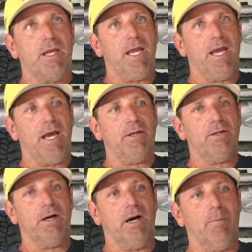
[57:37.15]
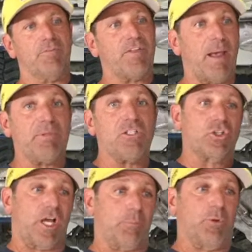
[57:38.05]
And if that means
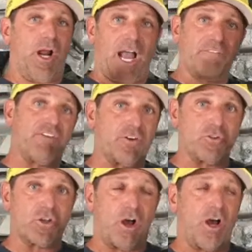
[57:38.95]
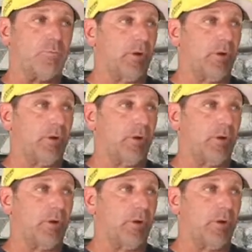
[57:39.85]
you got to put high fenders on,